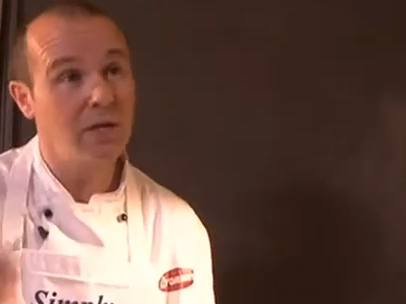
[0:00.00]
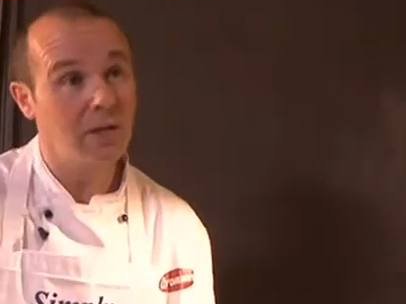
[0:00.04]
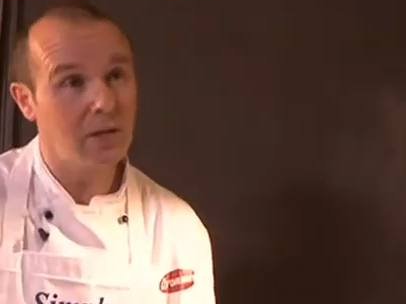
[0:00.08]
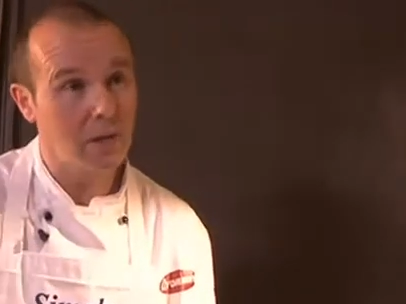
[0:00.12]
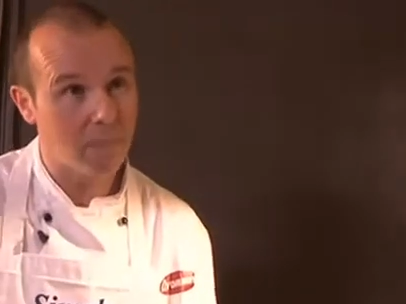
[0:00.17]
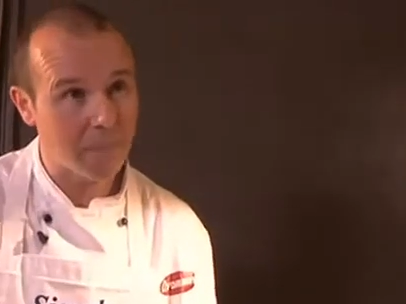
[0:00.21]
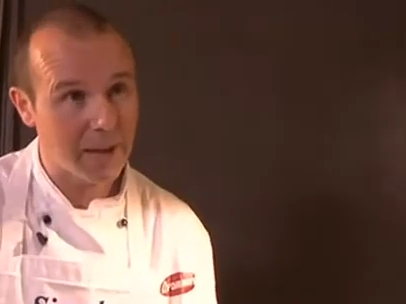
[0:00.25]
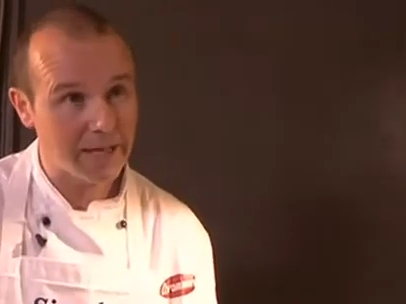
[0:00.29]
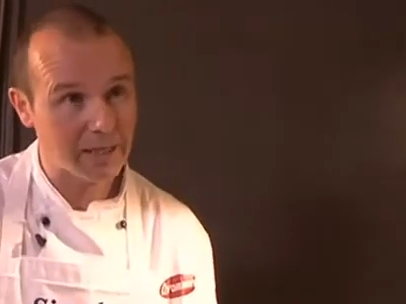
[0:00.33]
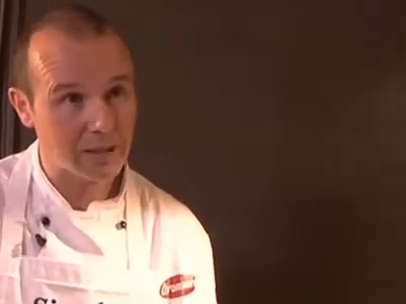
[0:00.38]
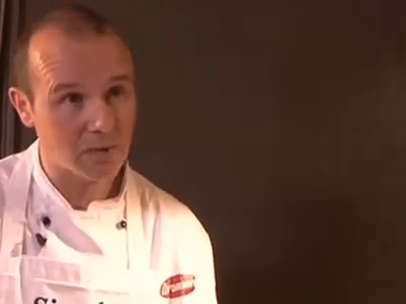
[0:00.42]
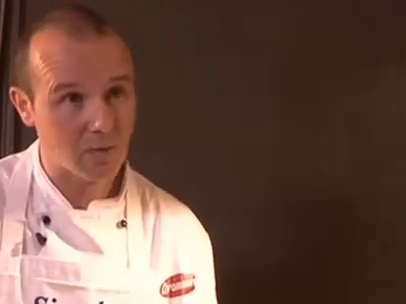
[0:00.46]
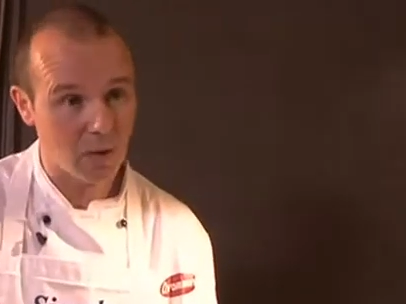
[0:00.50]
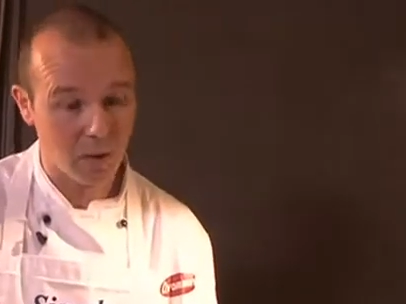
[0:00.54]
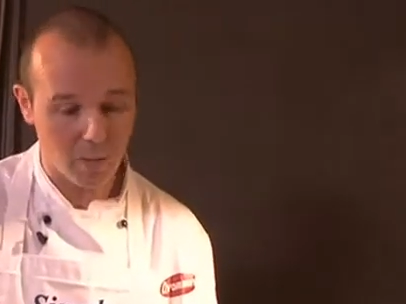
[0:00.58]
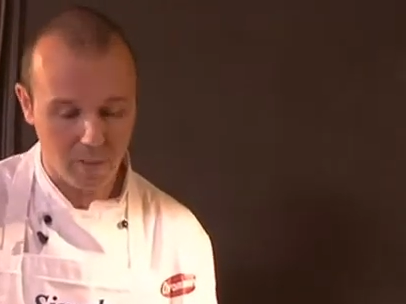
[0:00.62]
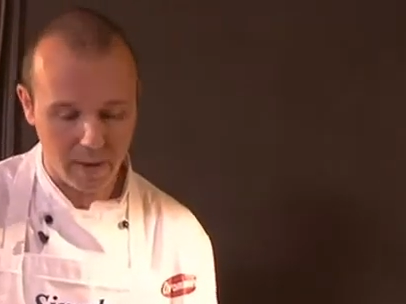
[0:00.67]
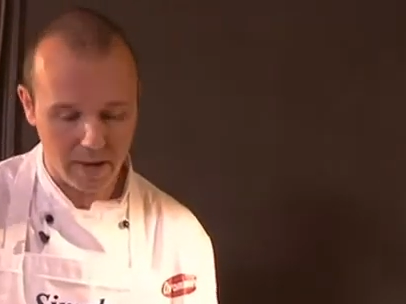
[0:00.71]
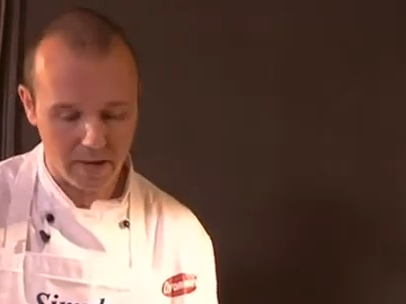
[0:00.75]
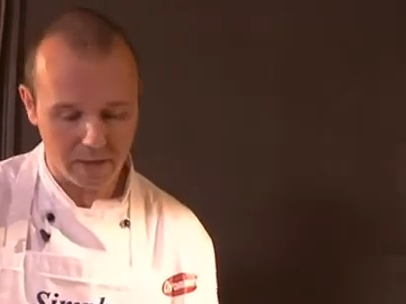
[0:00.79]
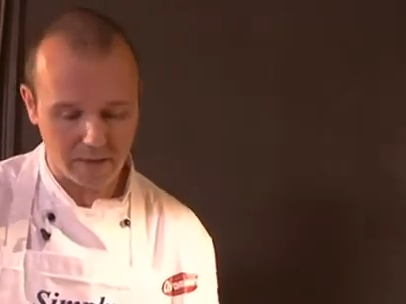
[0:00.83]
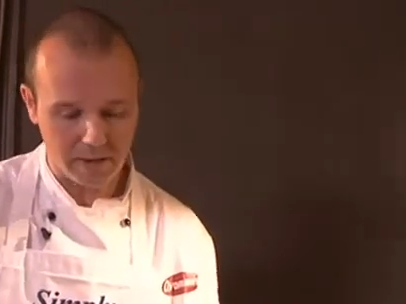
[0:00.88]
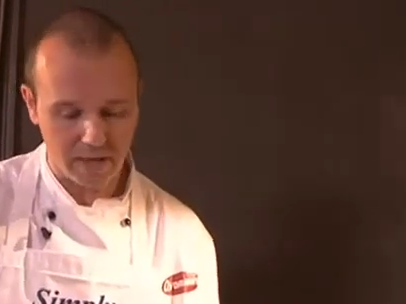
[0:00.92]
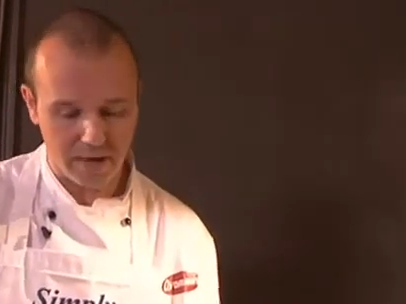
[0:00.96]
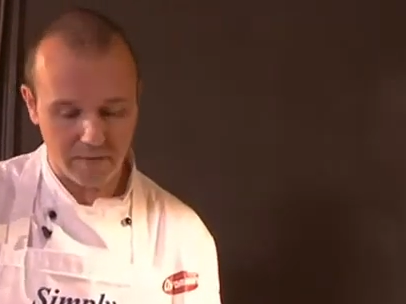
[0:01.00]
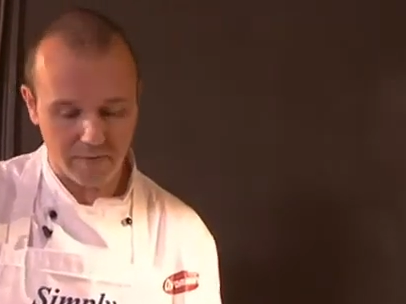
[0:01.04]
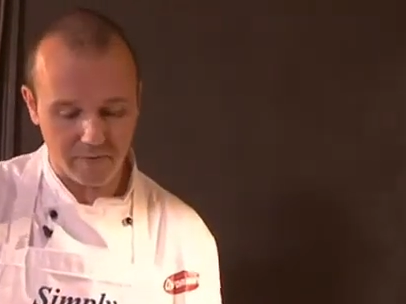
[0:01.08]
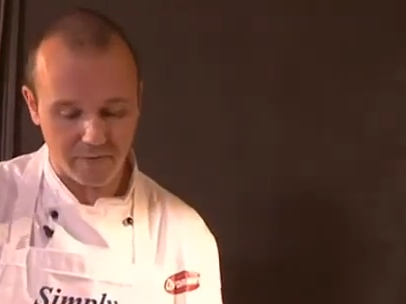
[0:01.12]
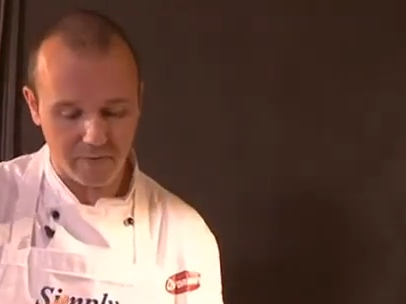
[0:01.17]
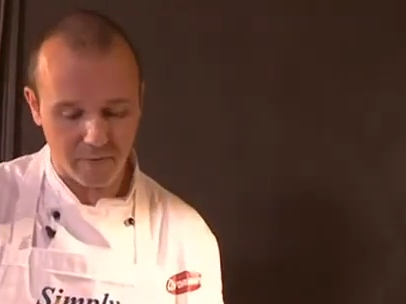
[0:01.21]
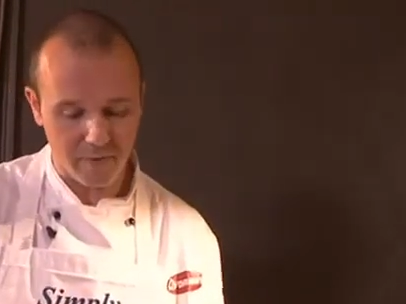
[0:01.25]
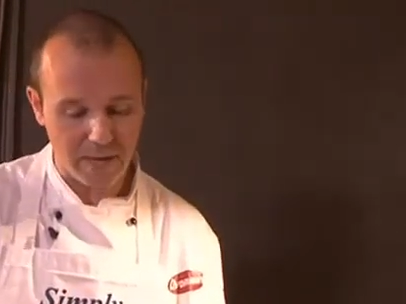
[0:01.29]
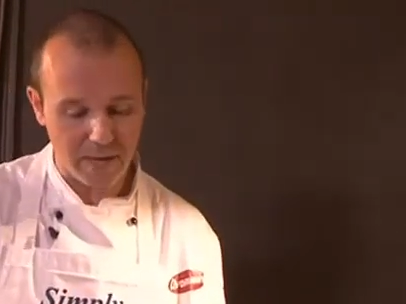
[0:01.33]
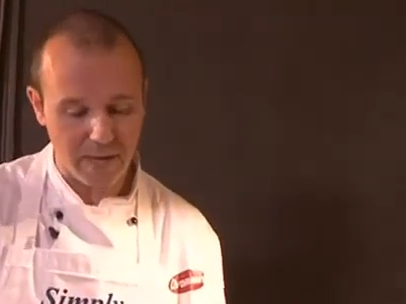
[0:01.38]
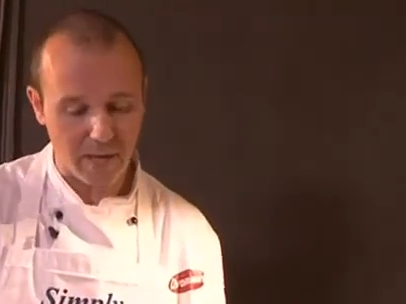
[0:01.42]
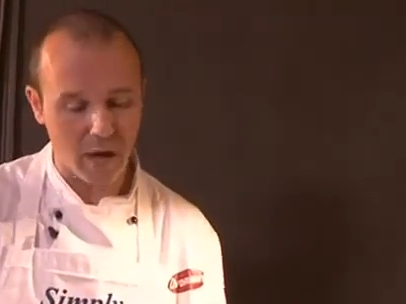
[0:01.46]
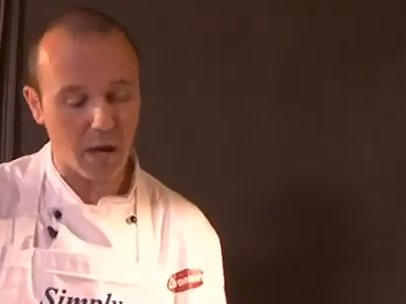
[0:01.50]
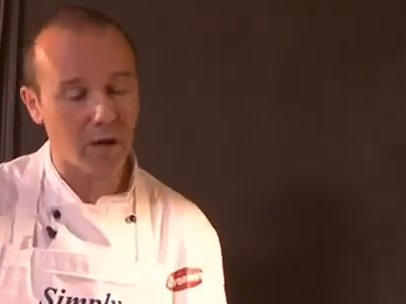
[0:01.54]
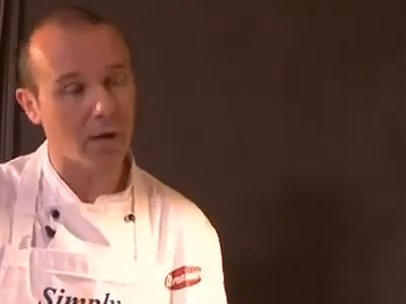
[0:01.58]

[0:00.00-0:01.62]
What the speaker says: Depends what way you're serving. For me,